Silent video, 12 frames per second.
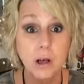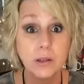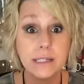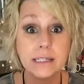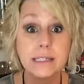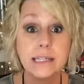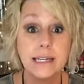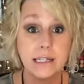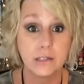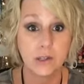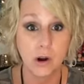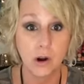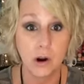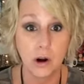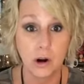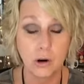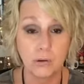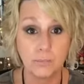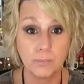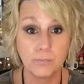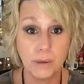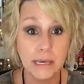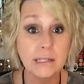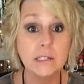All these links are
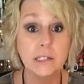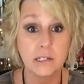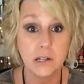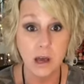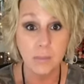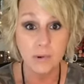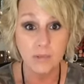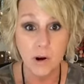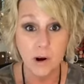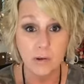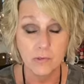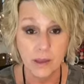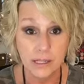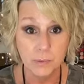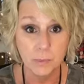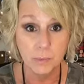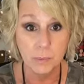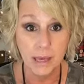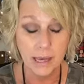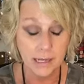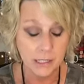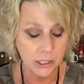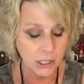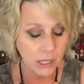pinned to the top of our Facebook
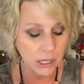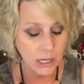page.